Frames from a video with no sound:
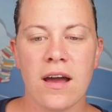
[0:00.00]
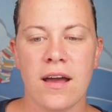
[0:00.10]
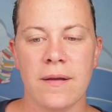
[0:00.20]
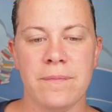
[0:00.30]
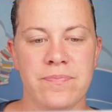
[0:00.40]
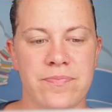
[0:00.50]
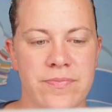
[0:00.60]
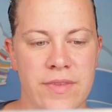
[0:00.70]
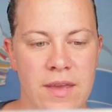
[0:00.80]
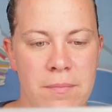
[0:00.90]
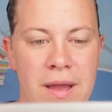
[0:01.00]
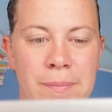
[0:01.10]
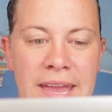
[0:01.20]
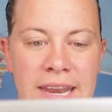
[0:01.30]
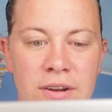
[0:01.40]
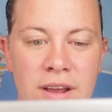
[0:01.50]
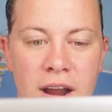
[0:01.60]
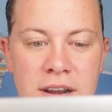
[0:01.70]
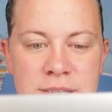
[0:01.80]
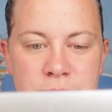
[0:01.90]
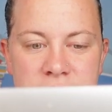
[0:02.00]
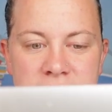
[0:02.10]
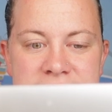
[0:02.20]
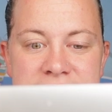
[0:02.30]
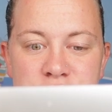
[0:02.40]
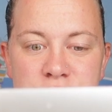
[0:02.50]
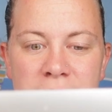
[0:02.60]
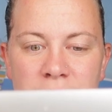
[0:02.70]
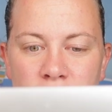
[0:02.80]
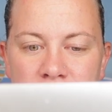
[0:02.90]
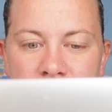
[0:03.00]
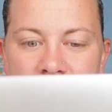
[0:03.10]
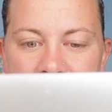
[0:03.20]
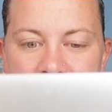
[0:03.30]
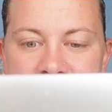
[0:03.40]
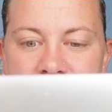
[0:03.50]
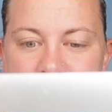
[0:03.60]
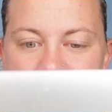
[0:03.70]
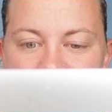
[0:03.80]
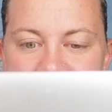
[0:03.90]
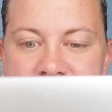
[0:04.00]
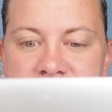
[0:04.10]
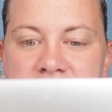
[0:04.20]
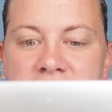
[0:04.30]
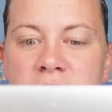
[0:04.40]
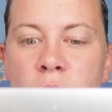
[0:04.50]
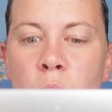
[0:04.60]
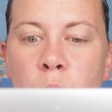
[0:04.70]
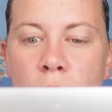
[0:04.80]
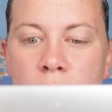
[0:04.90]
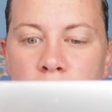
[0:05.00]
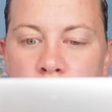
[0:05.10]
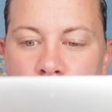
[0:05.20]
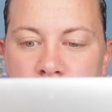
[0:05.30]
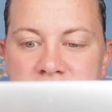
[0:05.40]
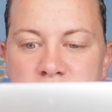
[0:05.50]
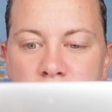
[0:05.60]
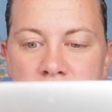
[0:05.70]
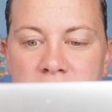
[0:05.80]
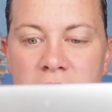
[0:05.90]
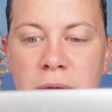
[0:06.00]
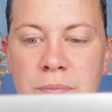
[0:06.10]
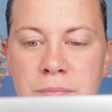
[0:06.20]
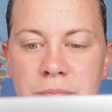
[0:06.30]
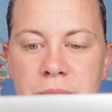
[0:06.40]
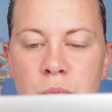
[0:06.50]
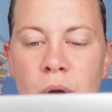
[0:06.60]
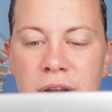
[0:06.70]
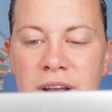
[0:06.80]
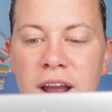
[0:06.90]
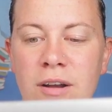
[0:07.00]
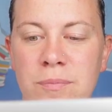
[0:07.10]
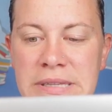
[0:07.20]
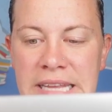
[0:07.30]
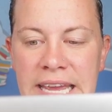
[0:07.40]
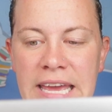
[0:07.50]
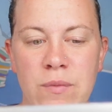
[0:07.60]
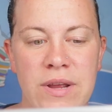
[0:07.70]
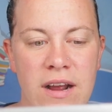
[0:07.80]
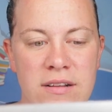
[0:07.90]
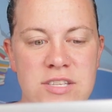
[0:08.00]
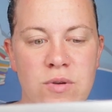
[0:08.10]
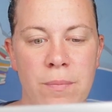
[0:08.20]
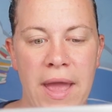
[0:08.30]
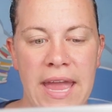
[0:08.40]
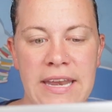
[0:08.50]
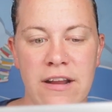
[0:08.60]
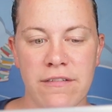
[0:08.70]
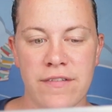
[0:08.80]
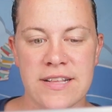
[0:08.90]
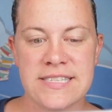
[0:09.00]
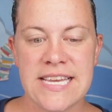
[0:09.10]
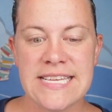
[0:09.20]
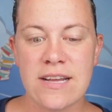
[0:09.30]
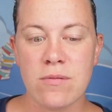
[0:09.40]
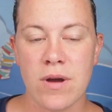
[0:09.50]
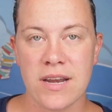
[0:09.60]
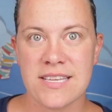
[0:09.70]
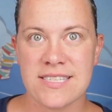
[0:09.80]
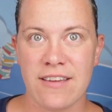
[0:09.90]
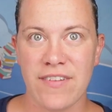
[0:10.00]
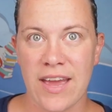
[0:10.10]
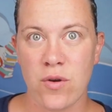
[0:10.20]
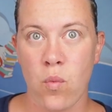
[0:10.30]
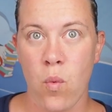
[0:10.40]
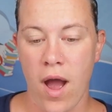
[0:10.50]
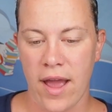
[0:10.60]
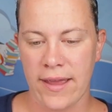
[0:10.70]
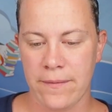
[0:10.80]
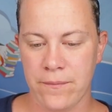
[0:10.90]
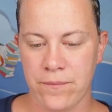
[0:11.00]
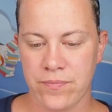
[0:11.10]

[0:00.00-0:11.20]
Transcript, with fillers: My Payoneer card is issued by Wirecard Solutions. What role does Wirecard play in regards to our Payoneer funds? Is our money safe, and why?